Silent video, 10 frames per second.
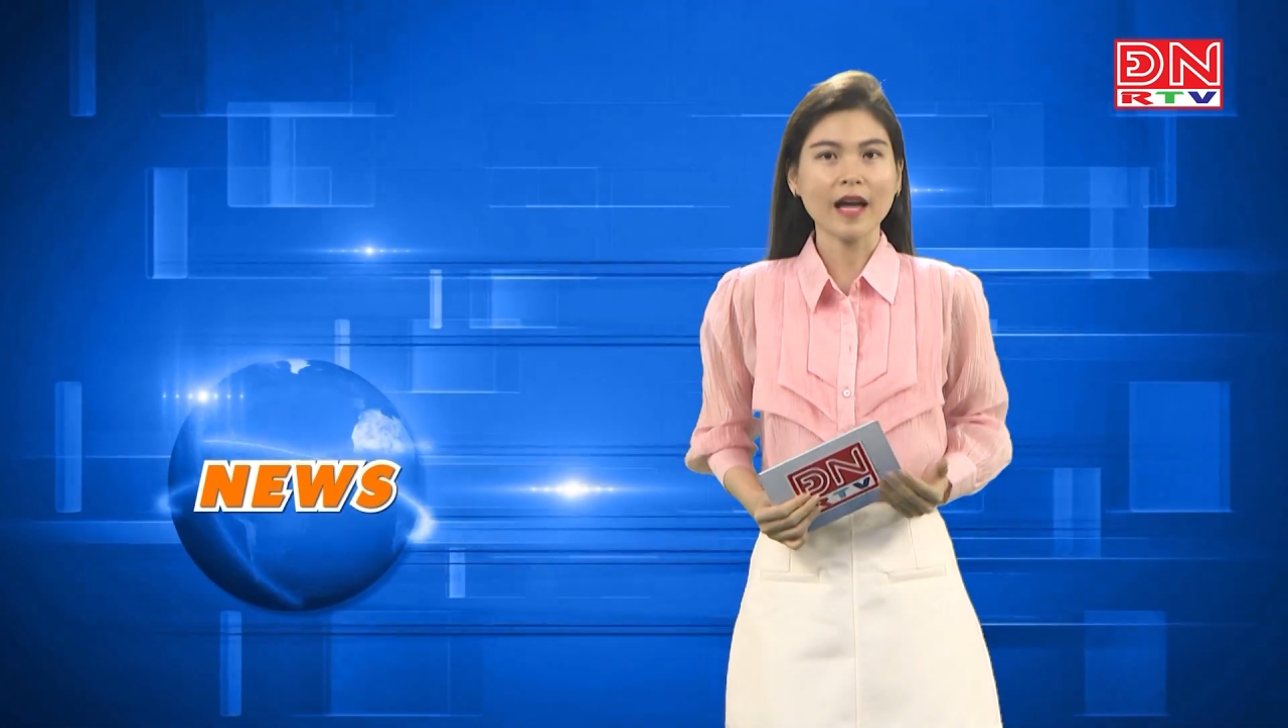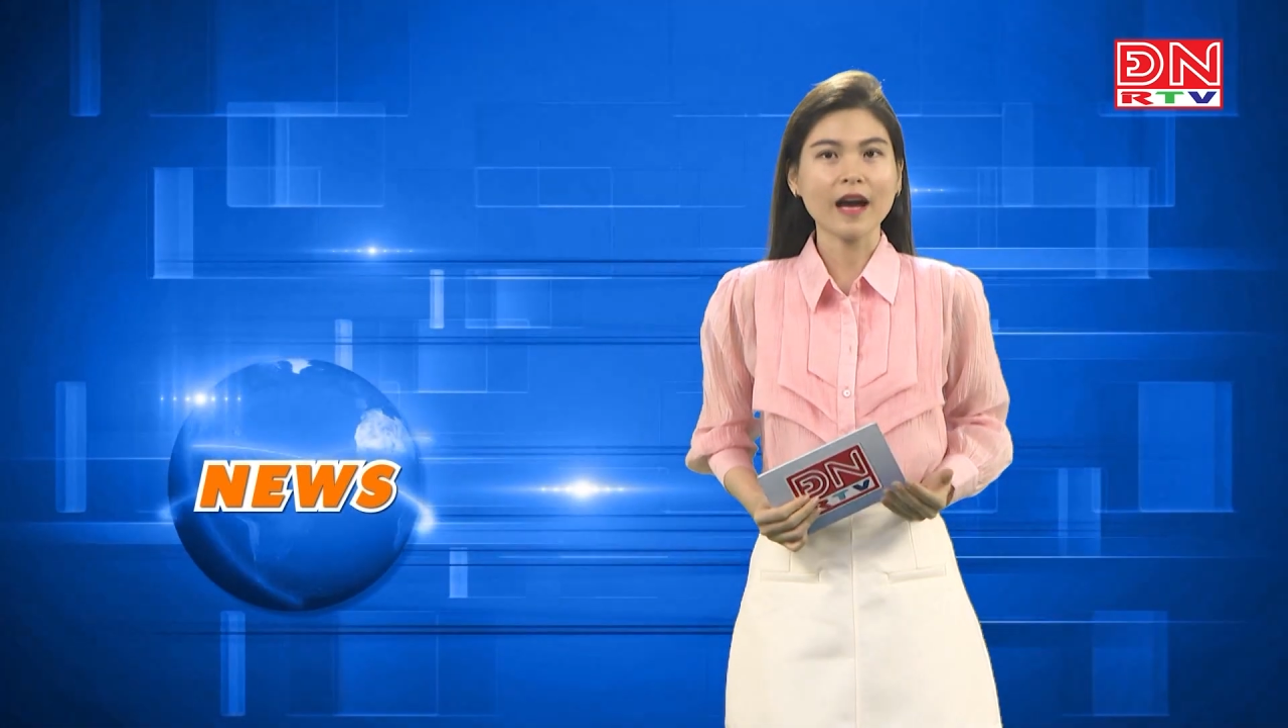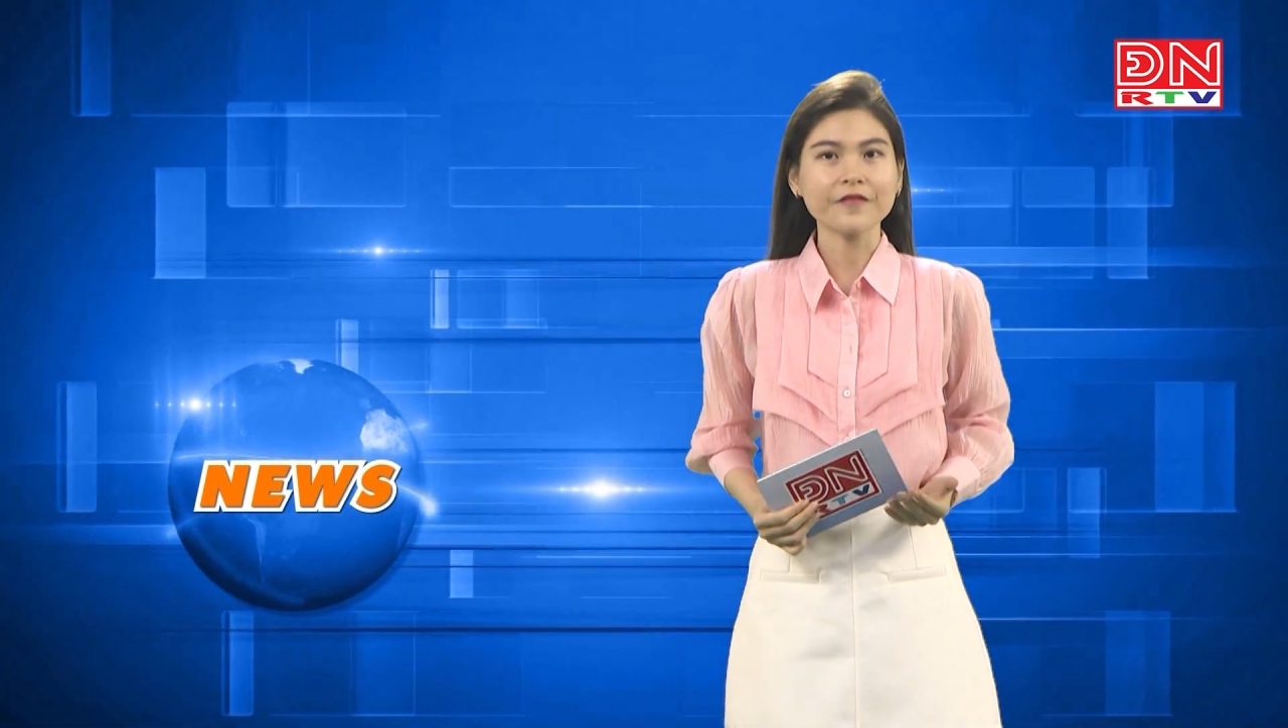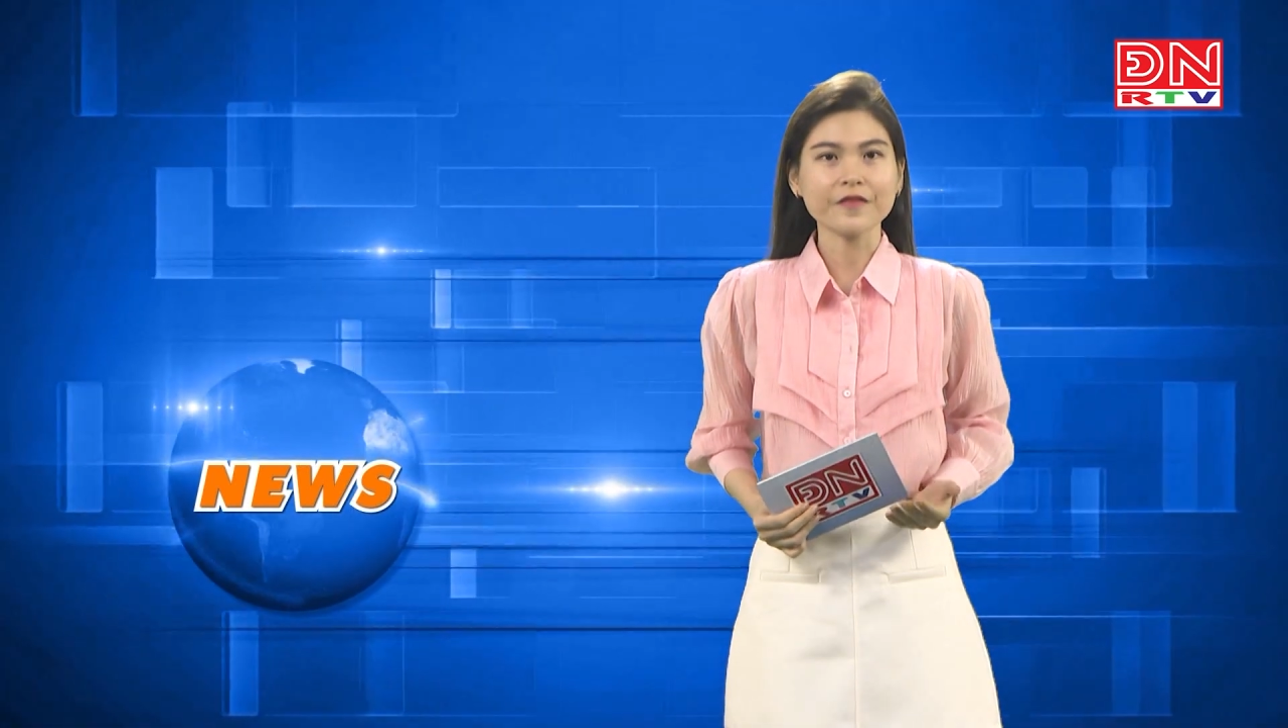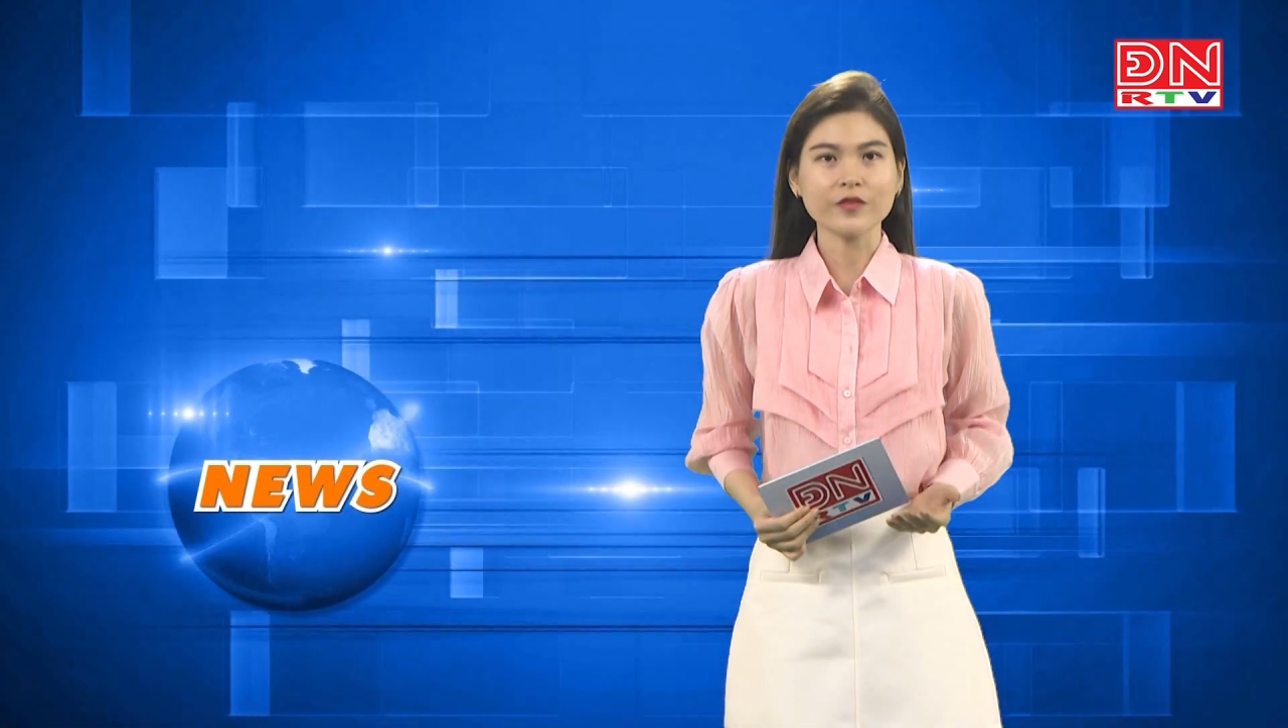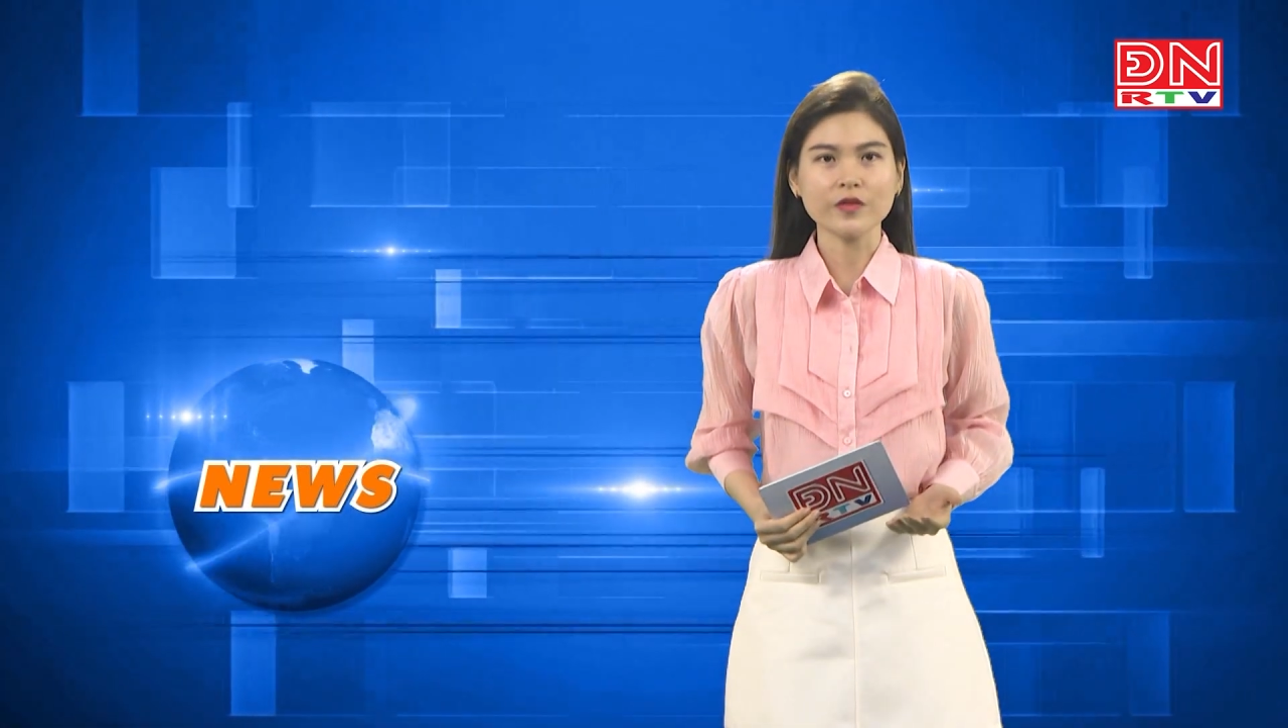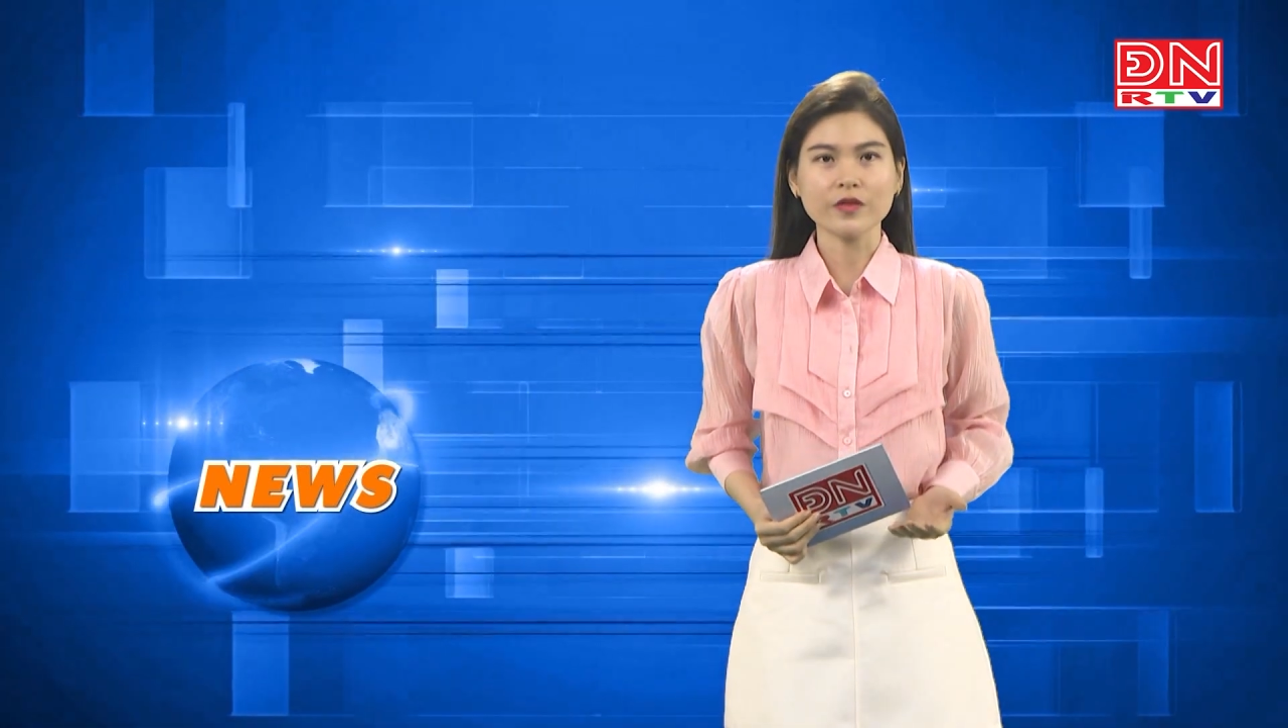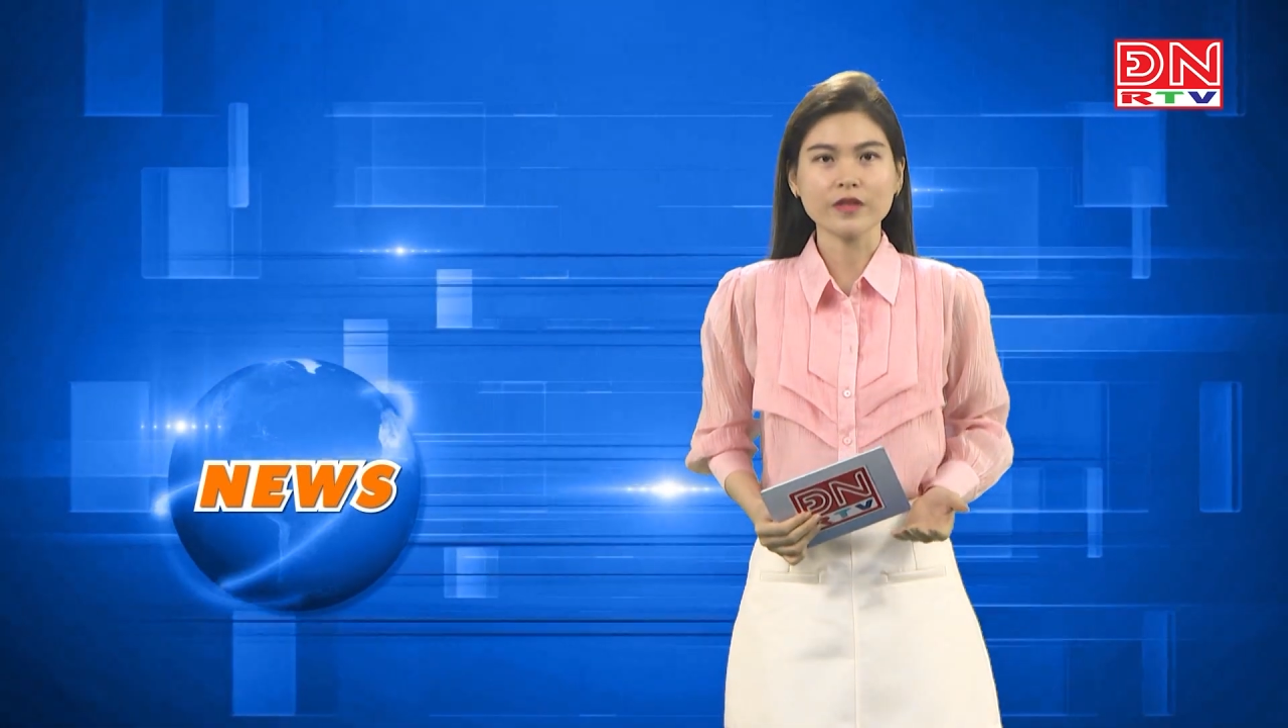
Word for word: afternoon,